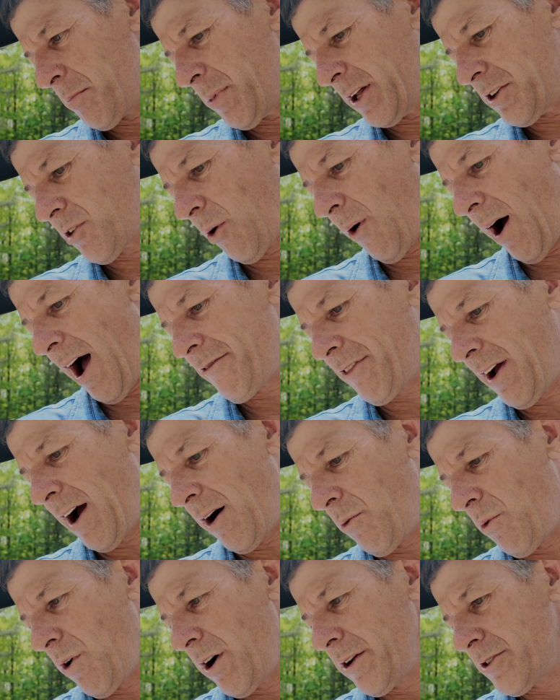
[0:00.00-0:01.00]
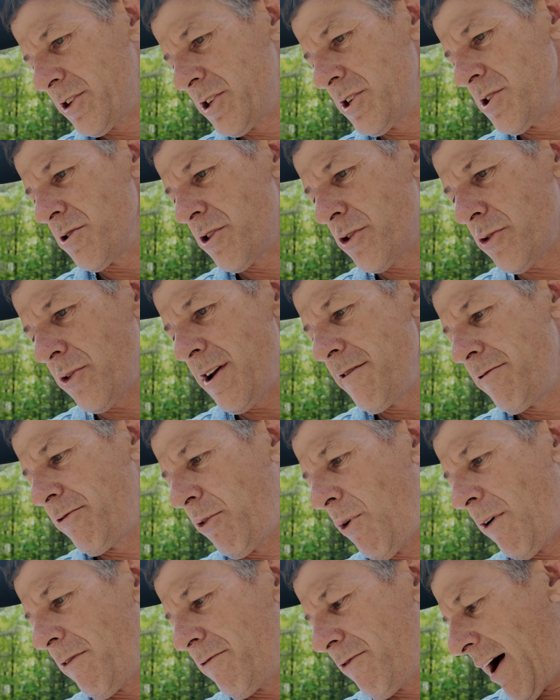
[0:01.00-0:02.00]
But so I've got 1, 2, 3,
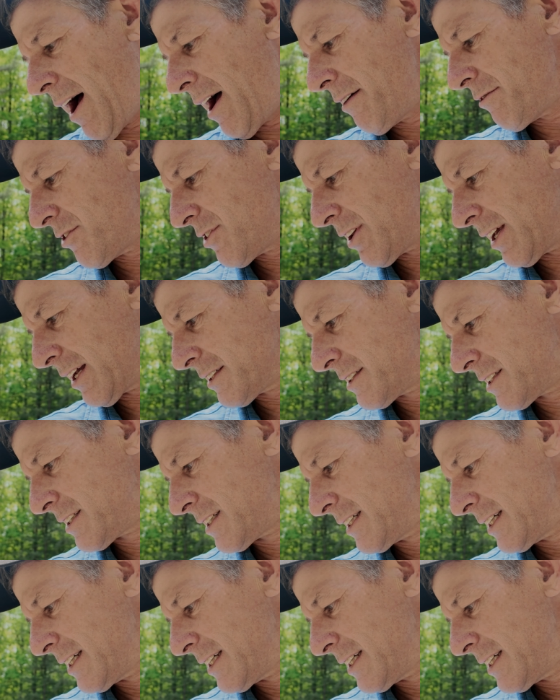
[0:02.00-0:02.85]
4, 5, 6.